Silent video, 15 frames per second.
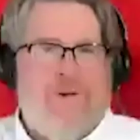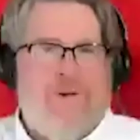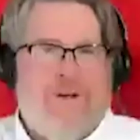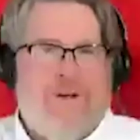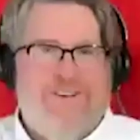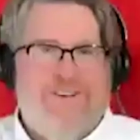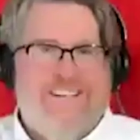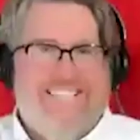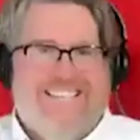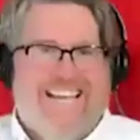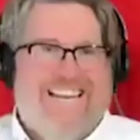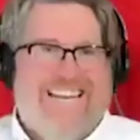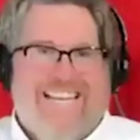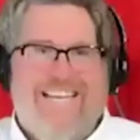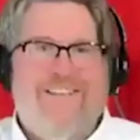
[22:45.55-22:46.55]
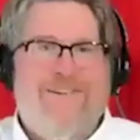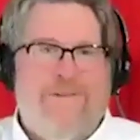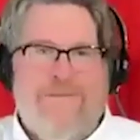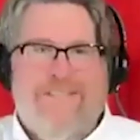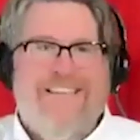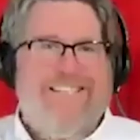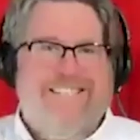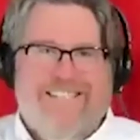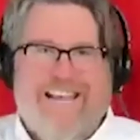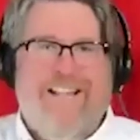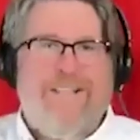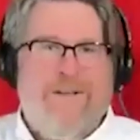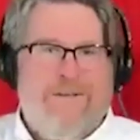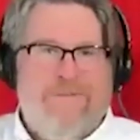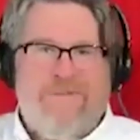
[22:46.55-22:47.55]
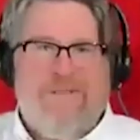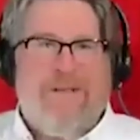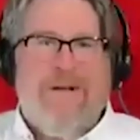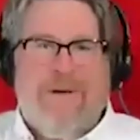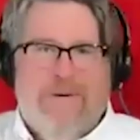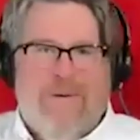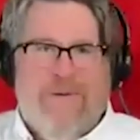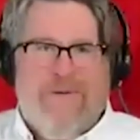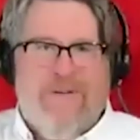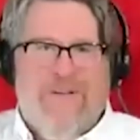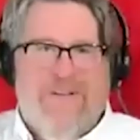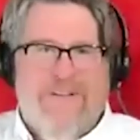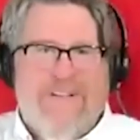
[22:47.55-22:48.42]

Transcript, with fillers: projects get into this yellow zone